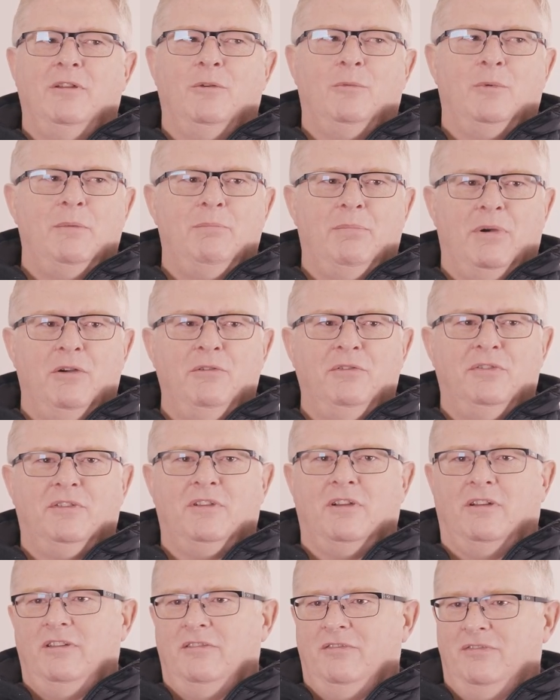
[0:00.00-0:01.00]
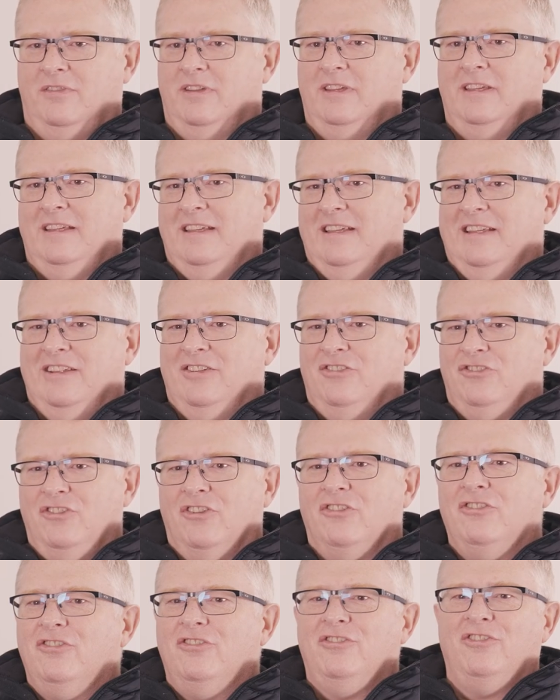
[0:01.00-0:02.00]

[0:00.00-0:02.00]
We're both kind of just